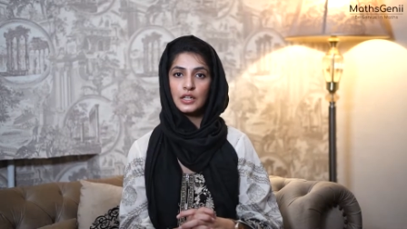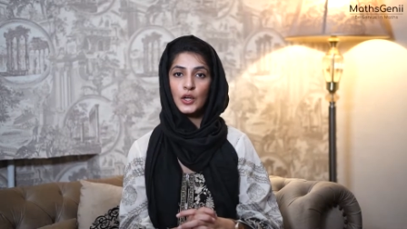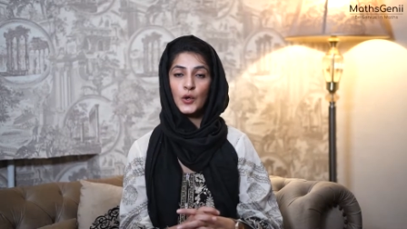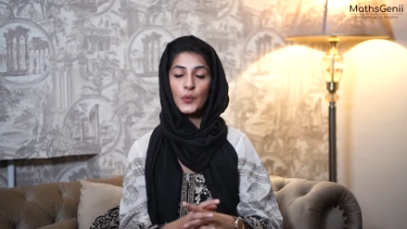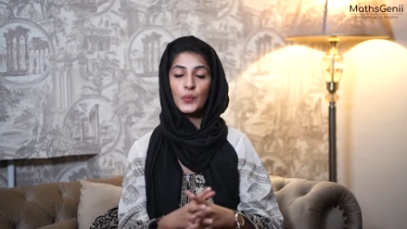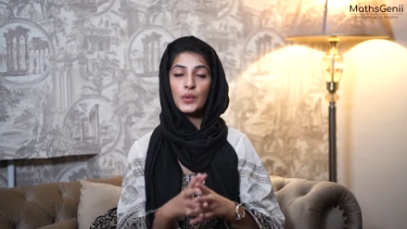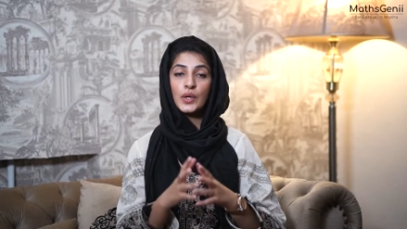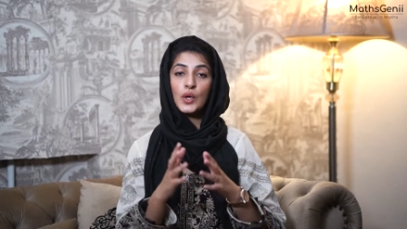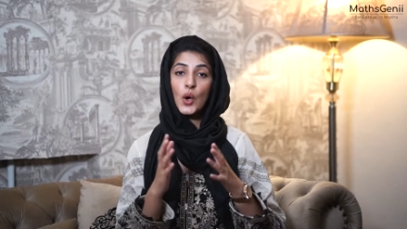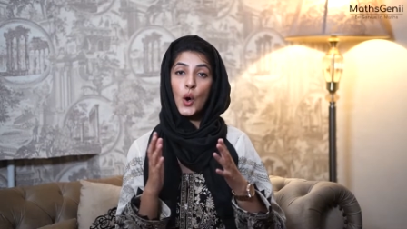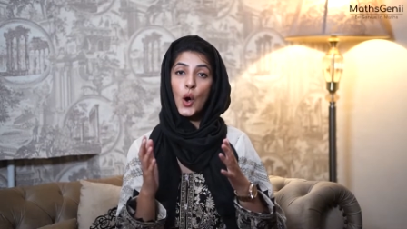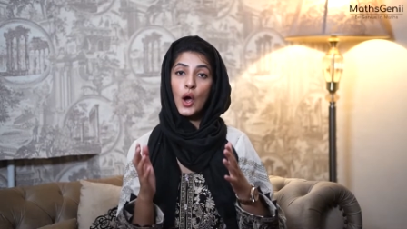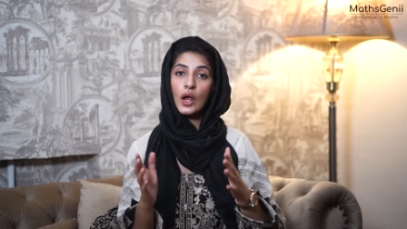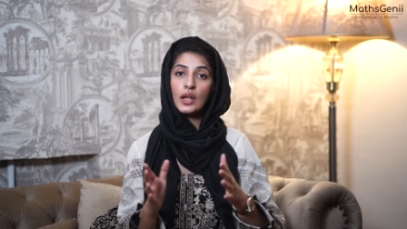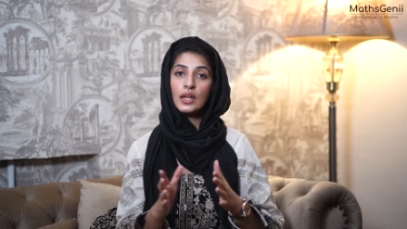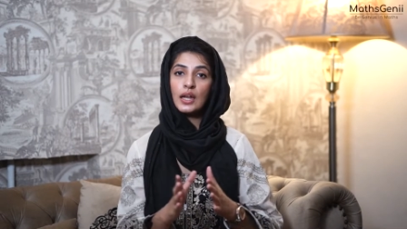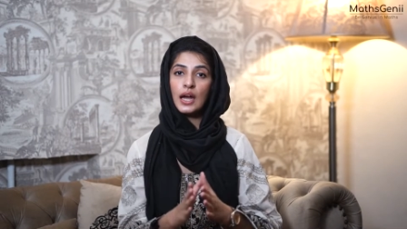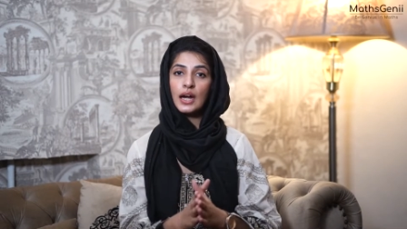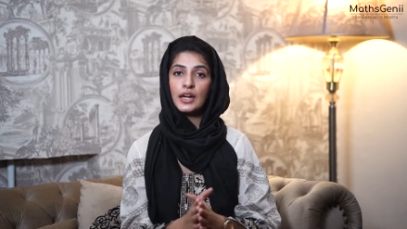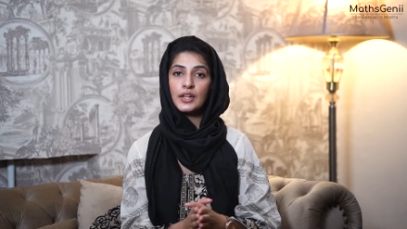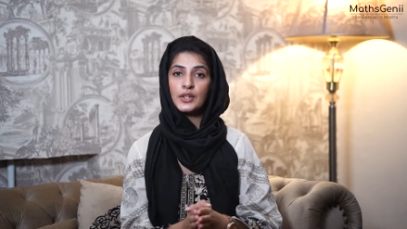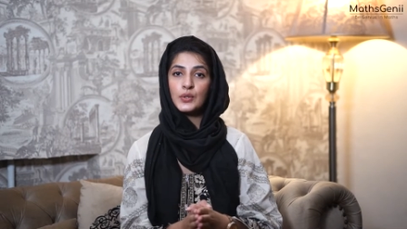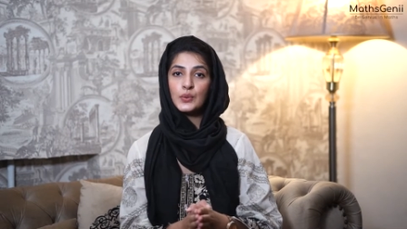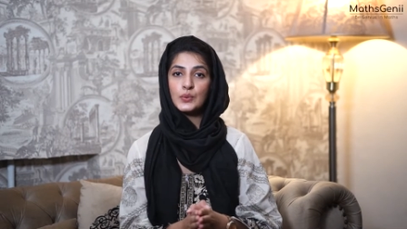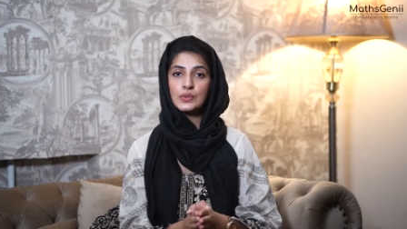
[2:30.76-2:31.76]
We all
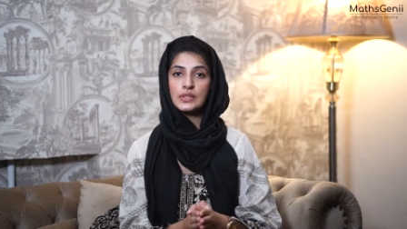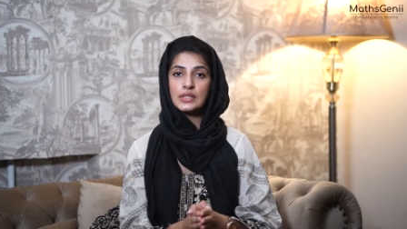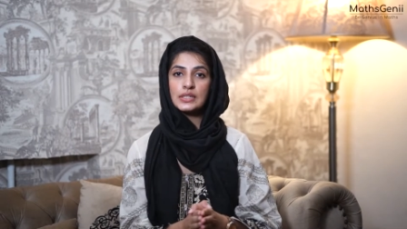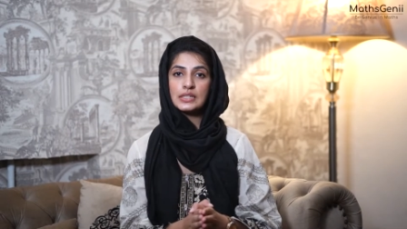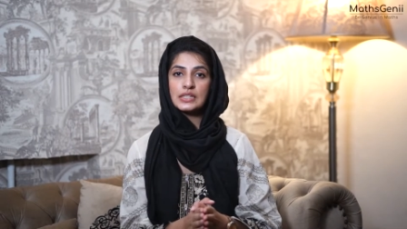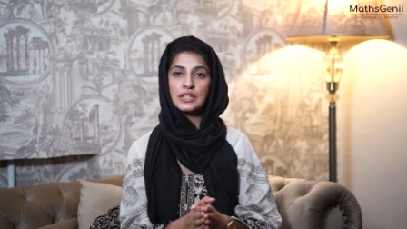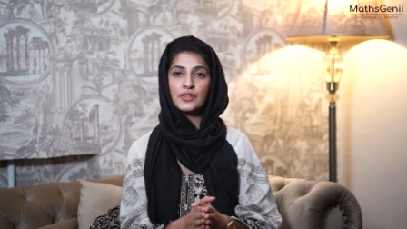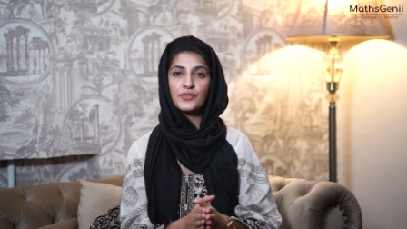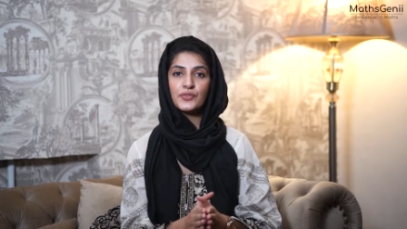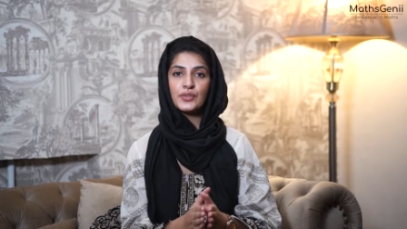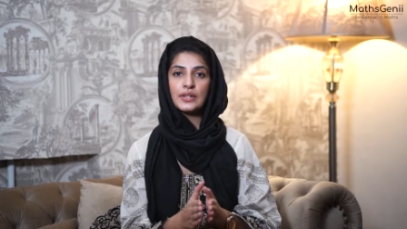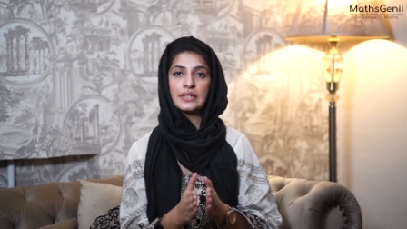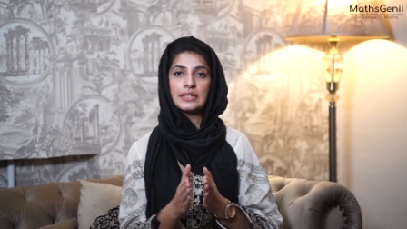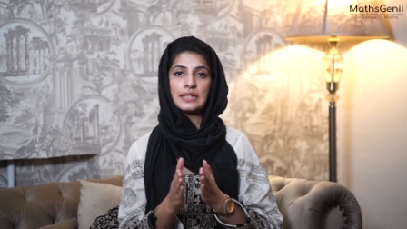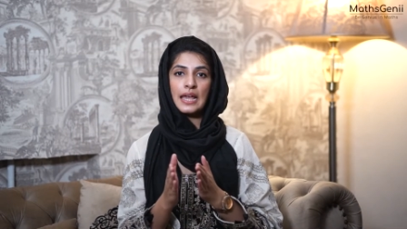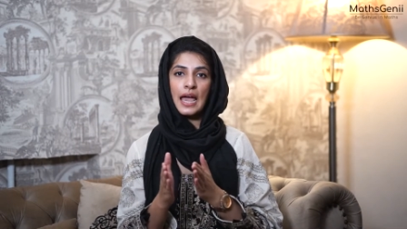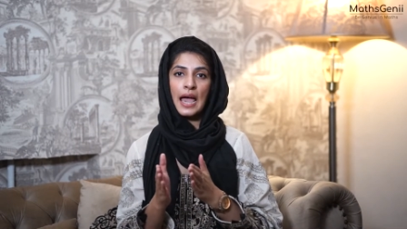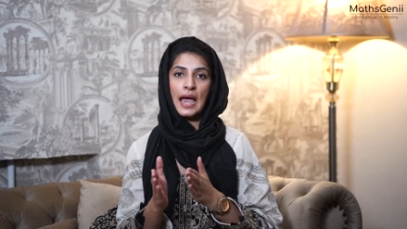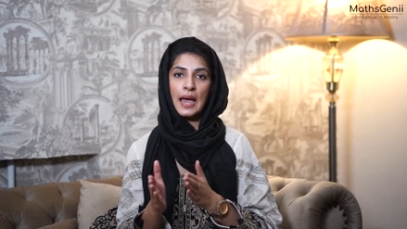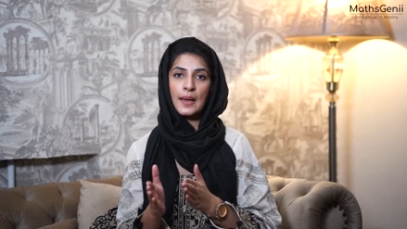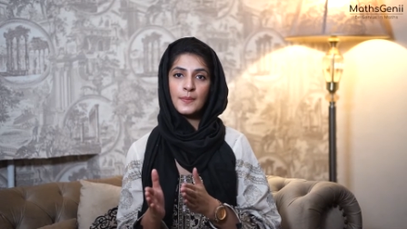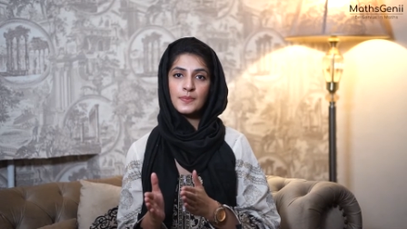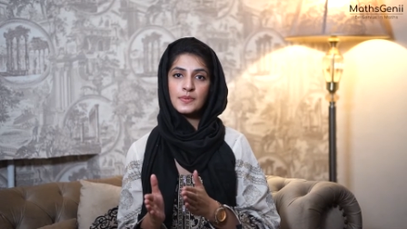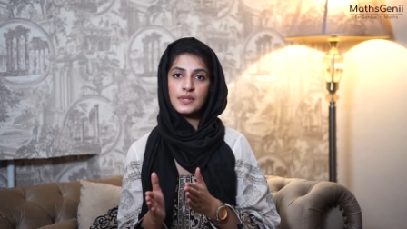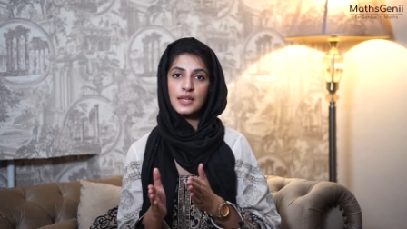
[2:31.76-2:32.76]
are using different
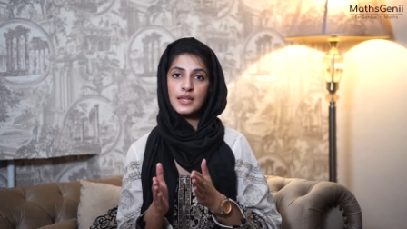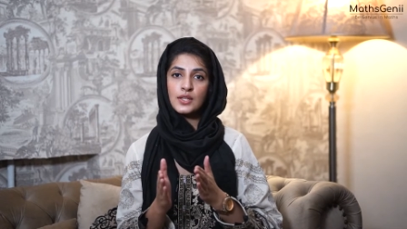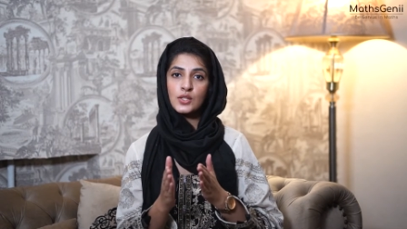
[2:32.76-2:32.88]
apps